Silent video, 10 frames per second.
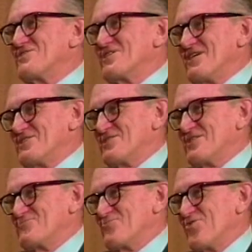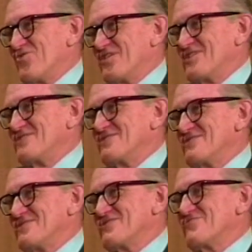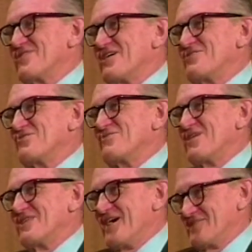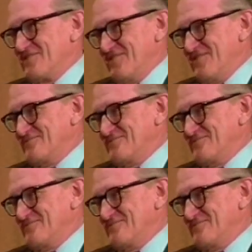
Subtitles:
S.N. Roy and Adriano Barlatti?